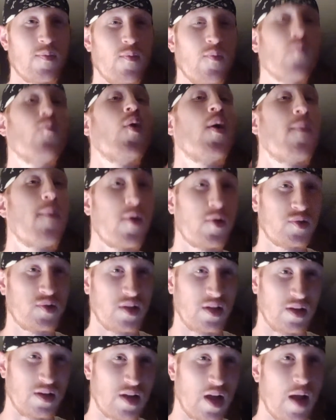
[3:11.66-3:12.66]
well, most of
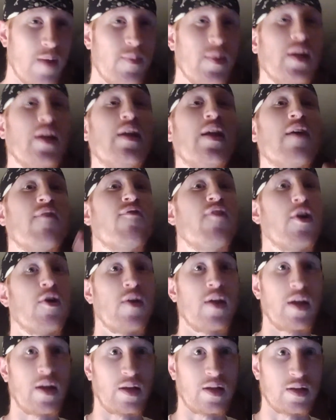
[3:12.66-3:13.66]
the time, he get
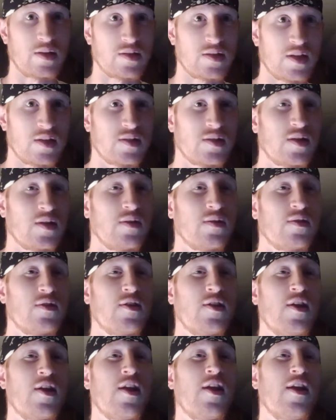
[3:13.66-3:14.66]
very inconsistent.
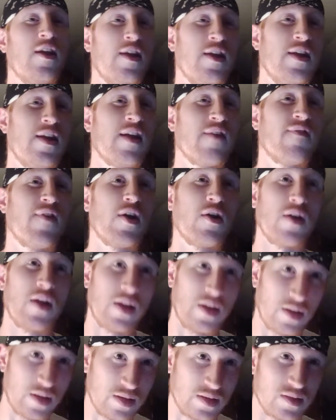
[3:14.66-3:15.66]
He get very
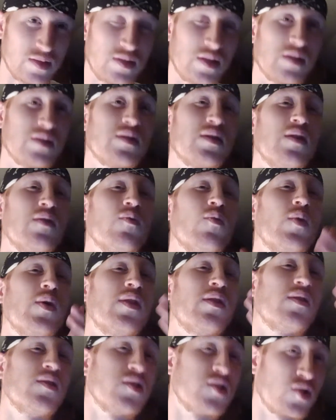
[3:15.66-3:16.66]
inconsistent with
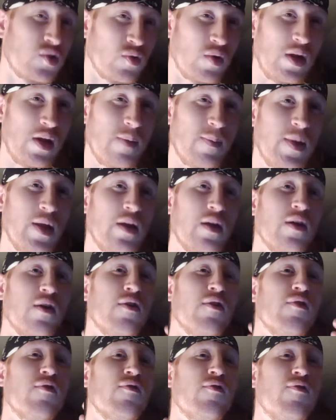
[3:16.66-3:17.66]
the streaming
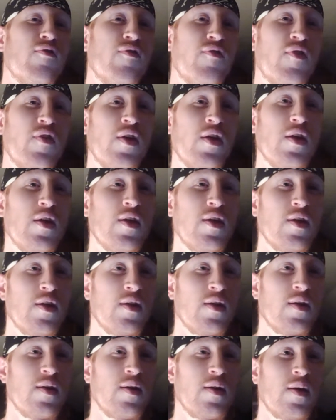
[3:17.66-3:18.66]
of
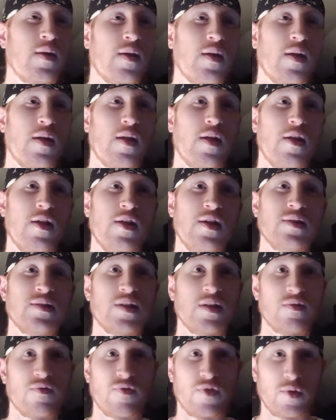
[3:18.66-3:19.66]
his
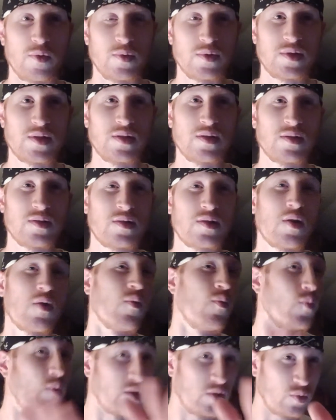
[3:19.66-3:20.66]
influences,
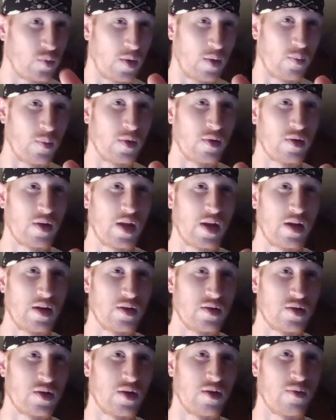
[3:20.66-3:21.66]
which we will get
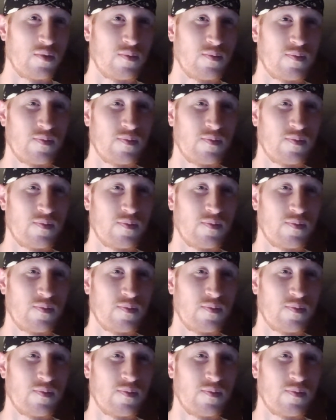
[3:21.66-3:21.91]
into.